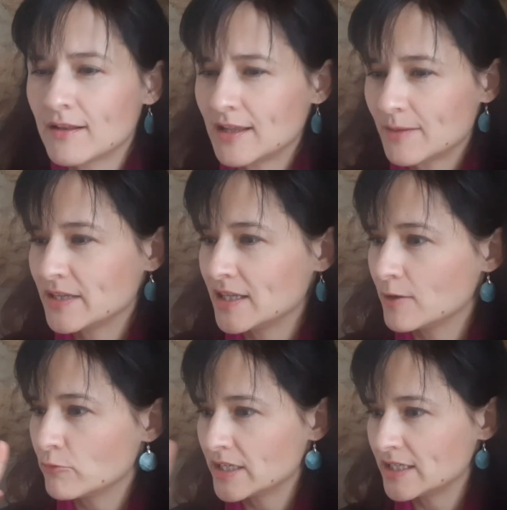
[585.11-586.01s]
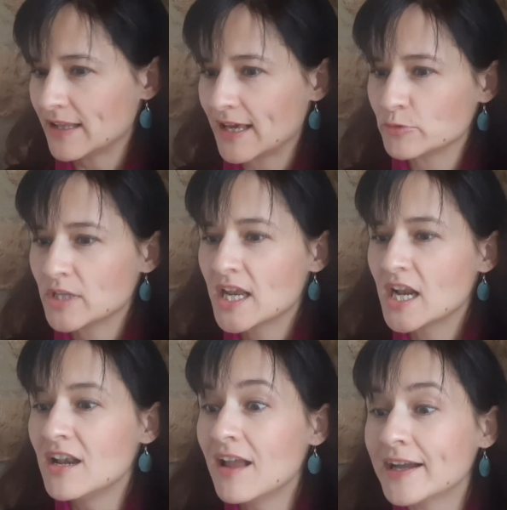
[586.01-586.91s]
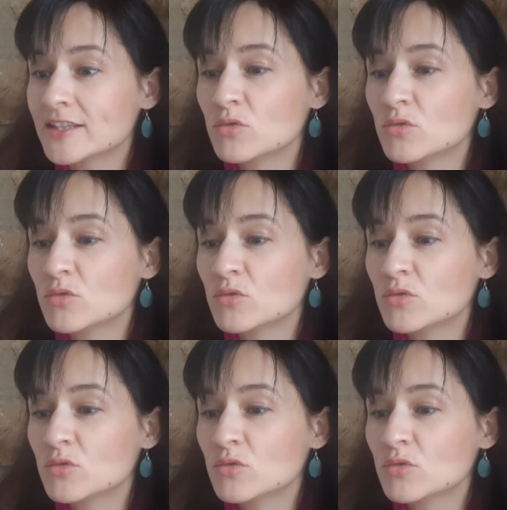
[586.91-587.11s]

let me read it out, light